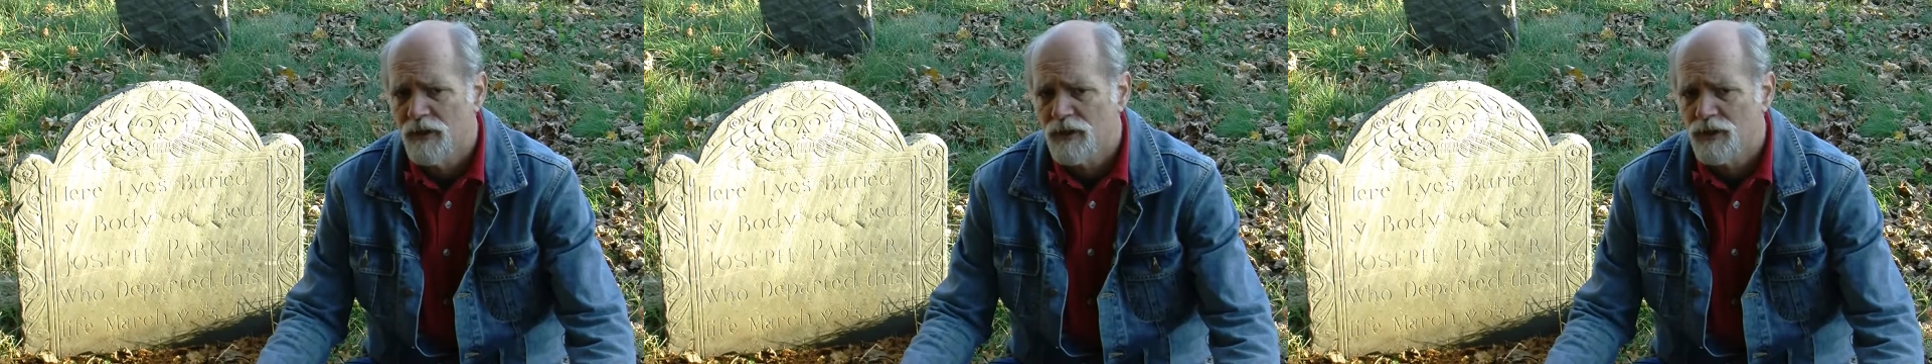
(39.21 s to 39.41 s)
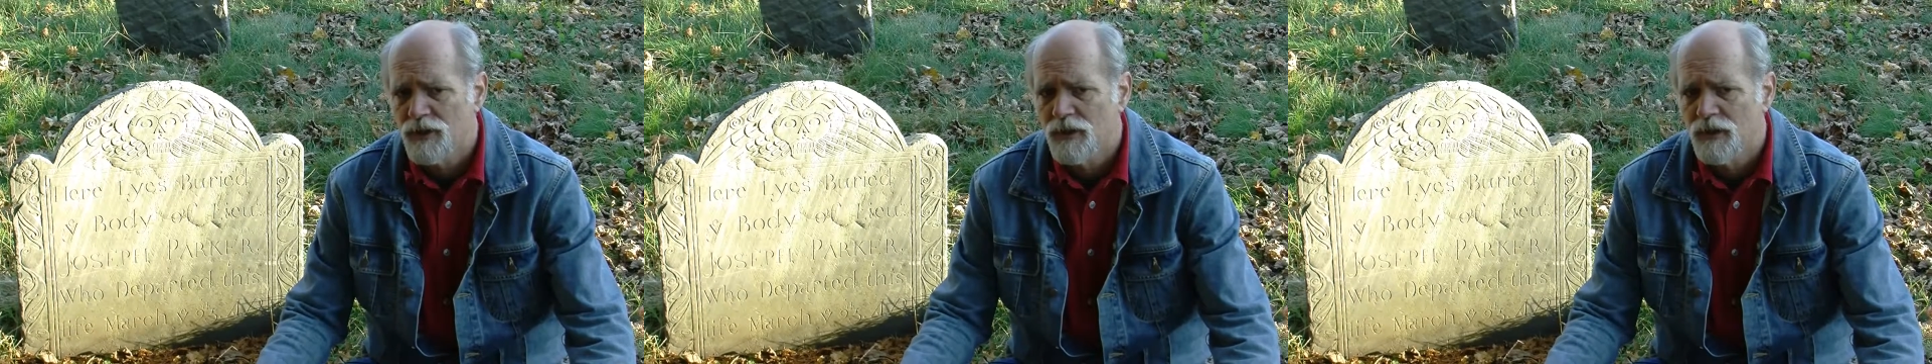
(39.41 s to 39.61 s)

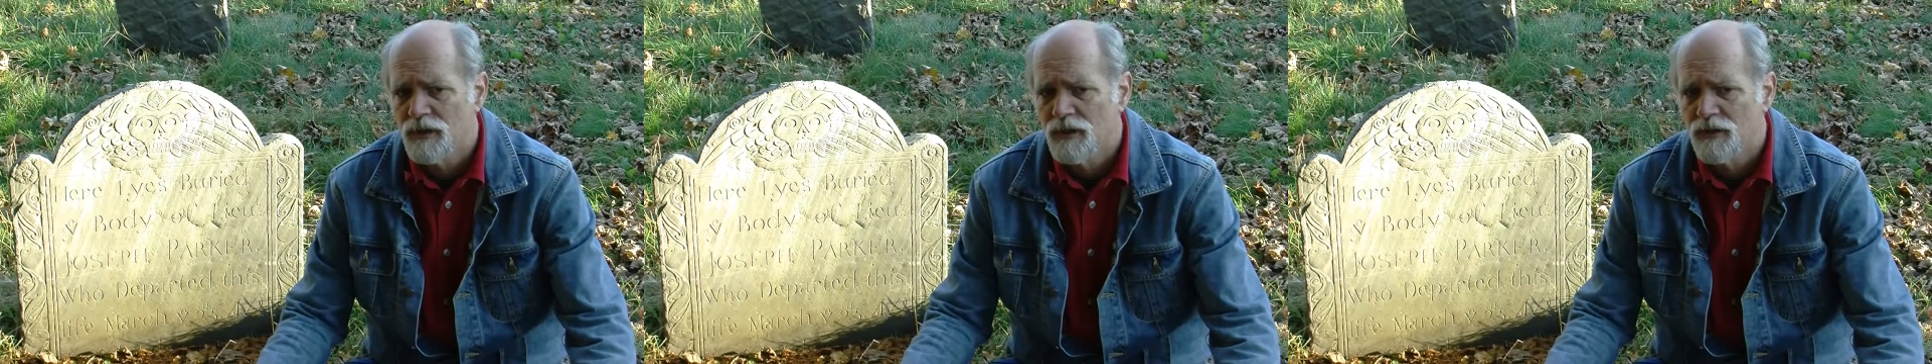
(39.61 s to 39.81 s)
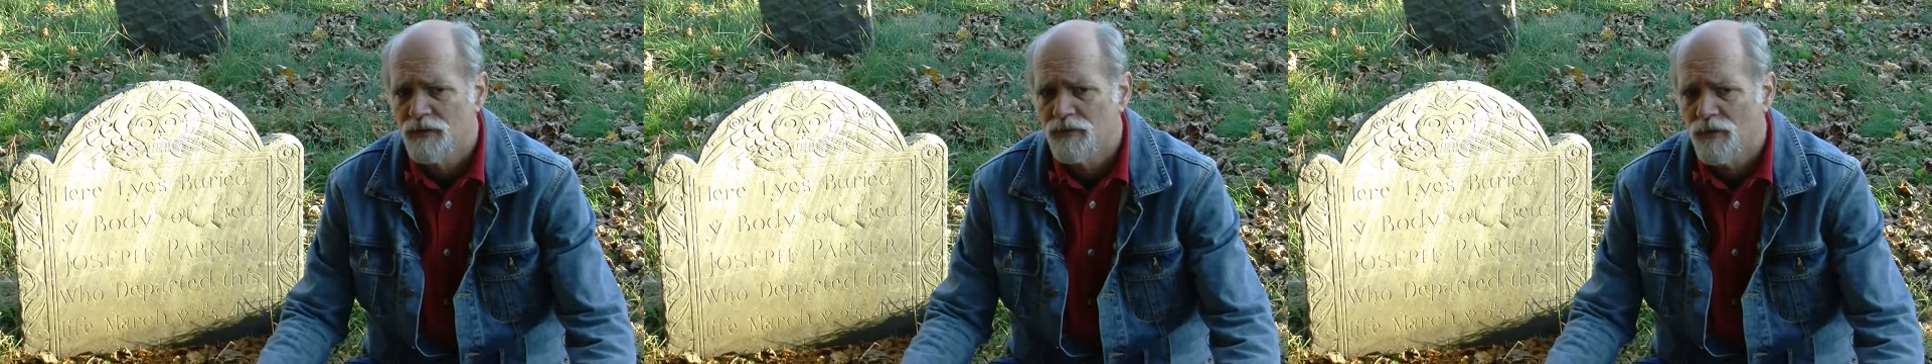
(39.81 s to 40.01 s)
fiction
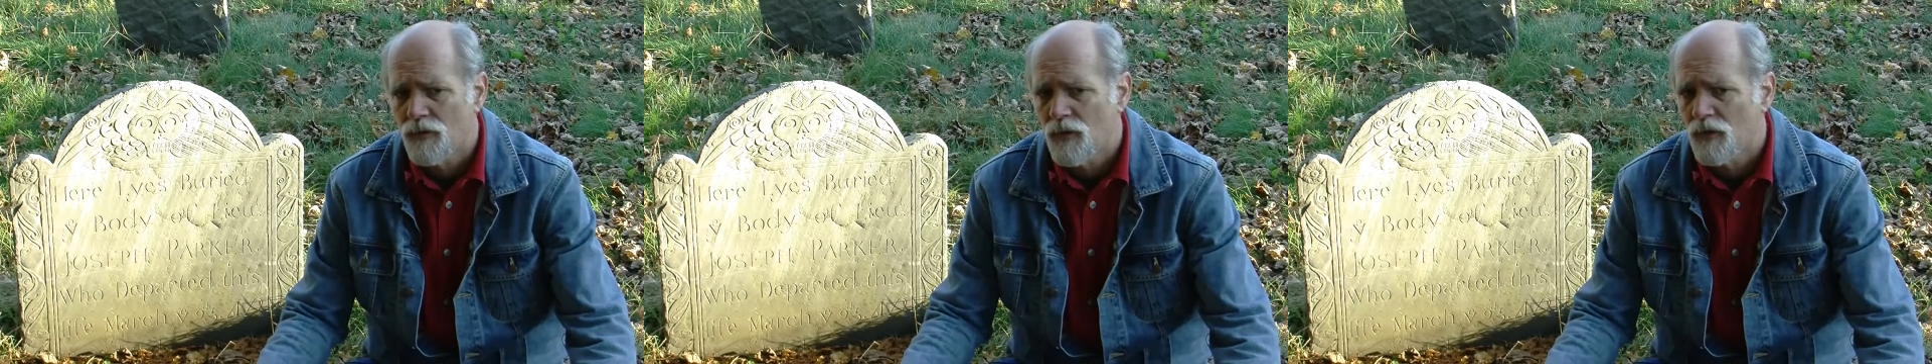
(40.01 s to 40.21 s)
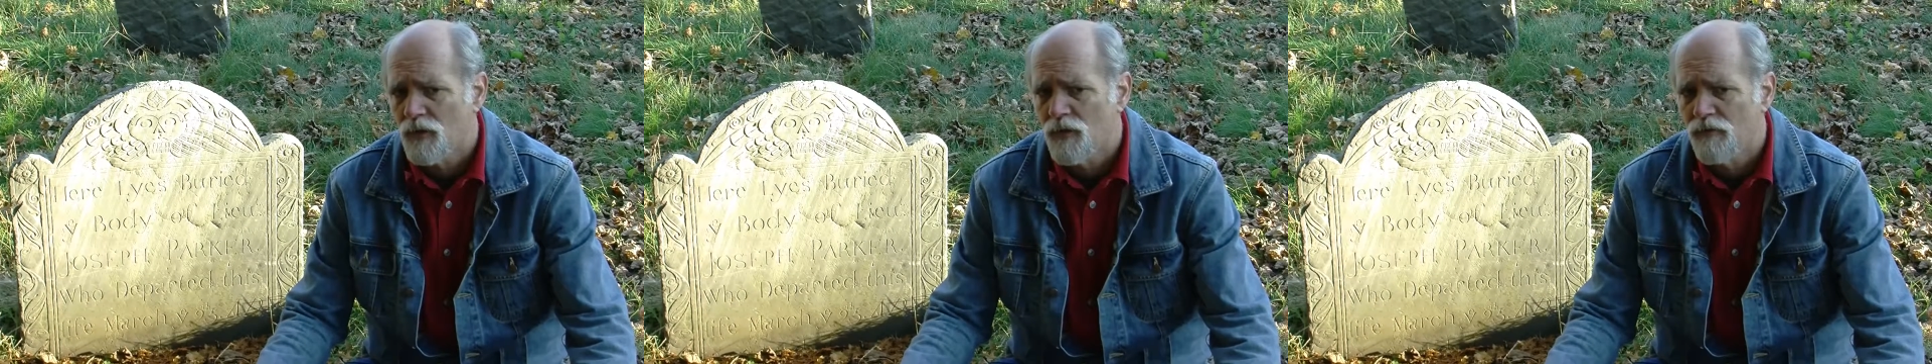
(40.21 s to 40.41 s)
and
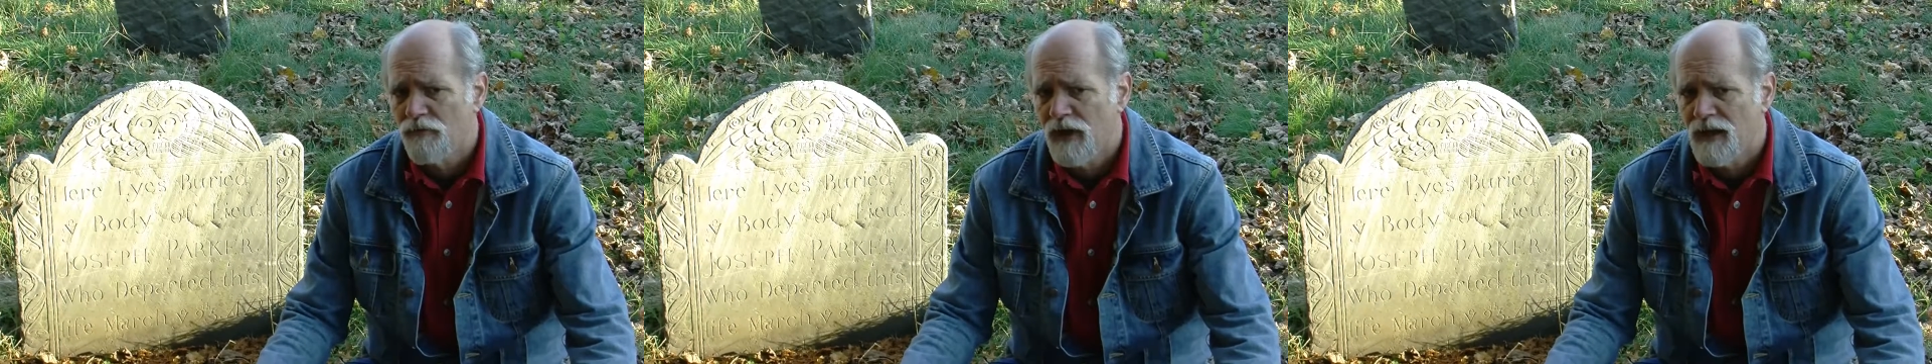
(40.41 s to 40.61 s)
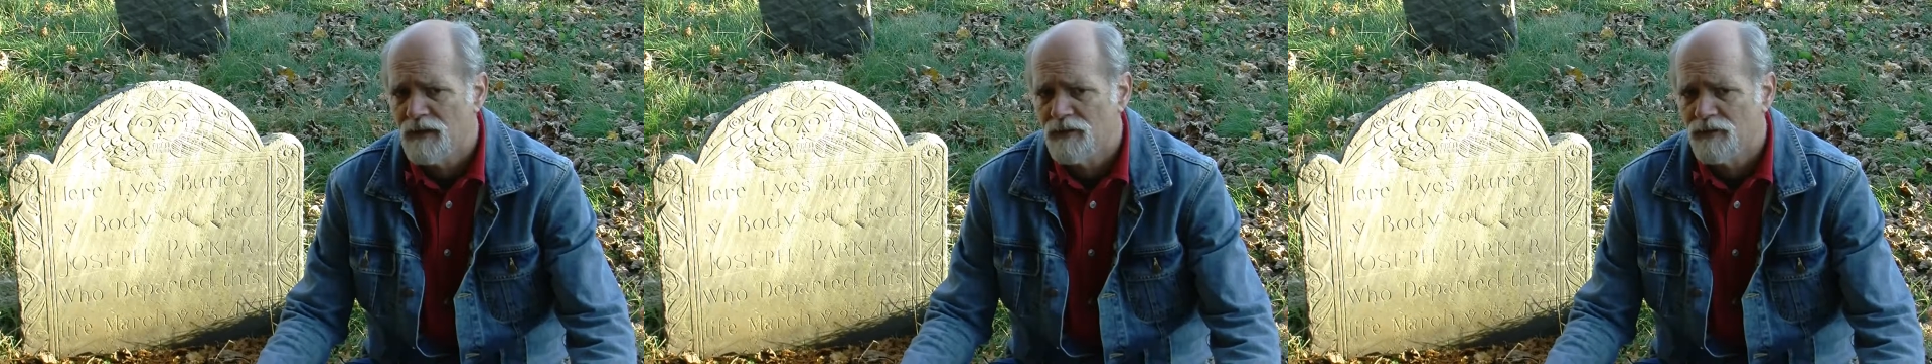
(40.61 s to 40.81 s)
historical
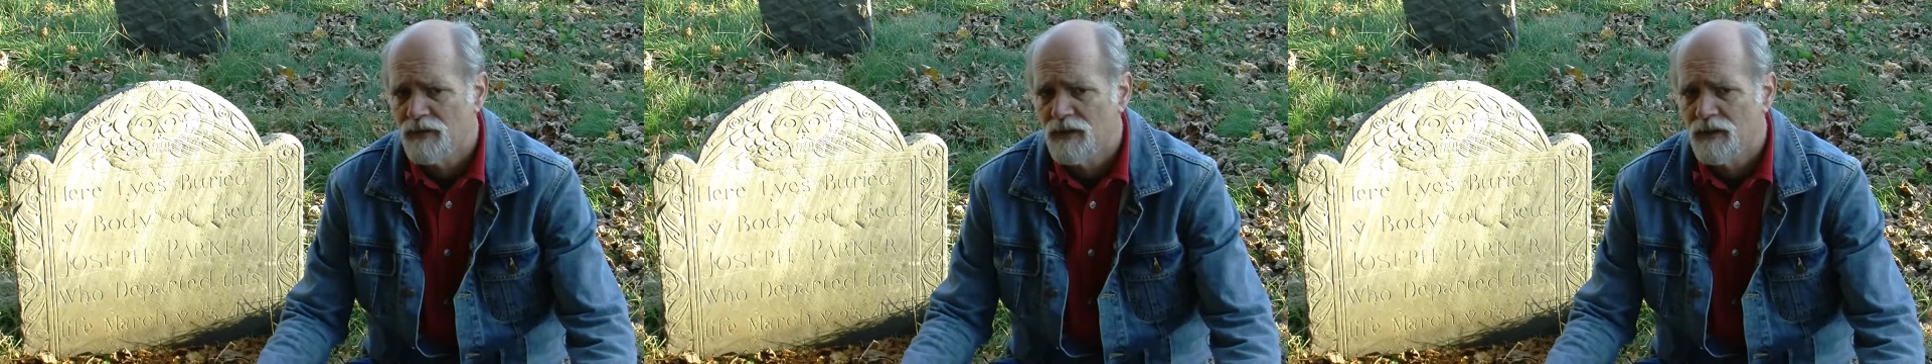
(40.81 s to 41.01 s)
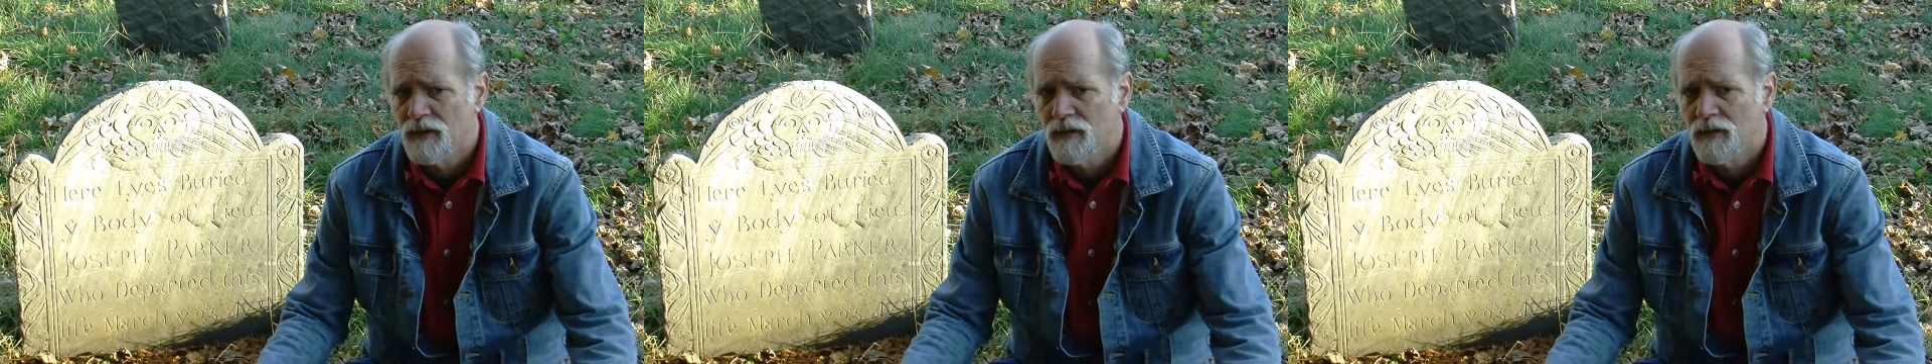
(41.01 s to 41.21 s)

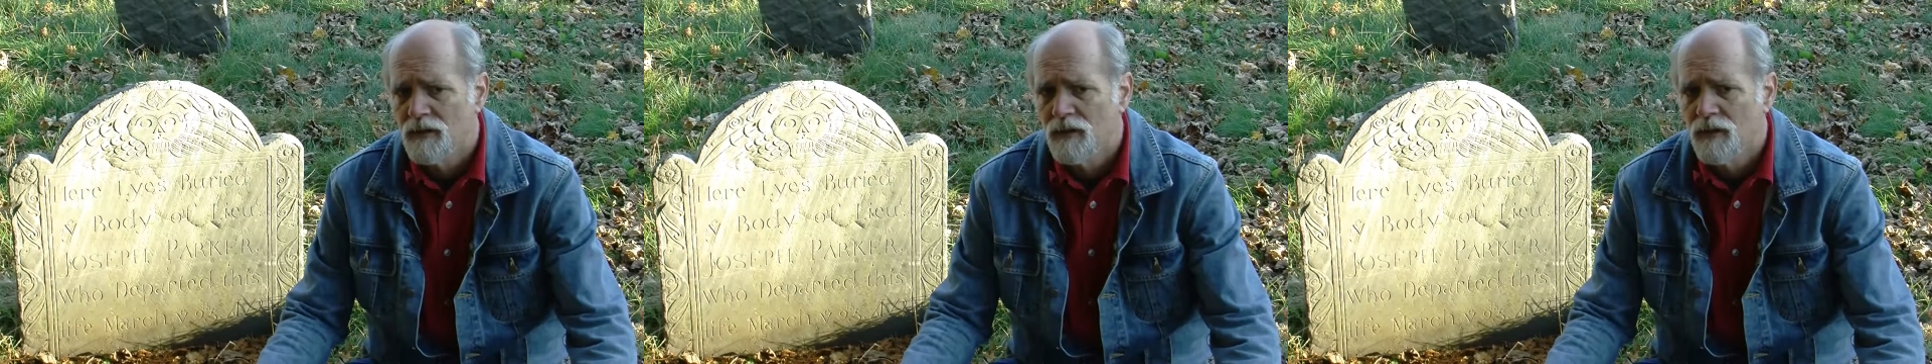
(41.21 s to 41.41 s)
fantasy,